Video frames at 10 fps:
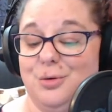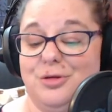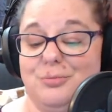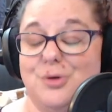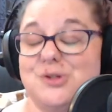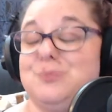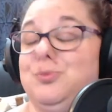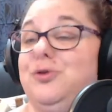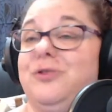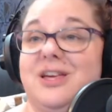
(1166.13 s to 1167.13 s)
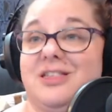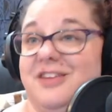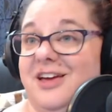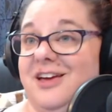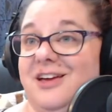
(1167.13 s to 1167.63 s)
the most moving
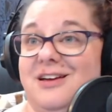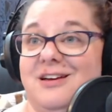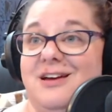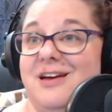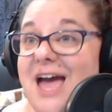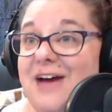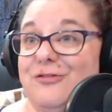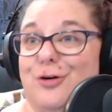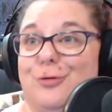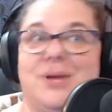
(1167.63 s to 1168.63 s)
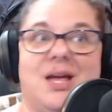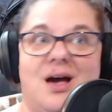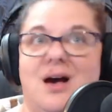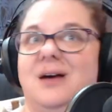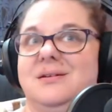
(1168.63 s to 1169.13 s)
thing ever
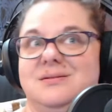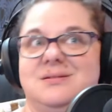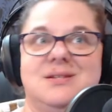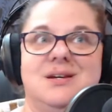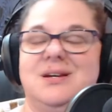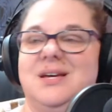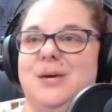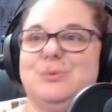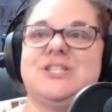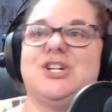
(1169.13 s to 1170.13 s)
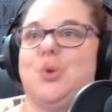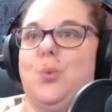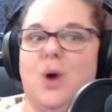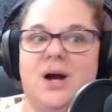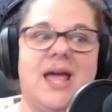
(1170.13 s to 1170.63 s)
because it was such a
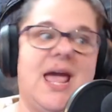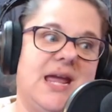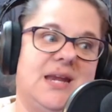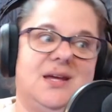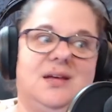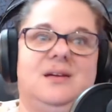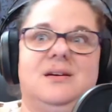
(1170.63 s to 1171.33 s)
180.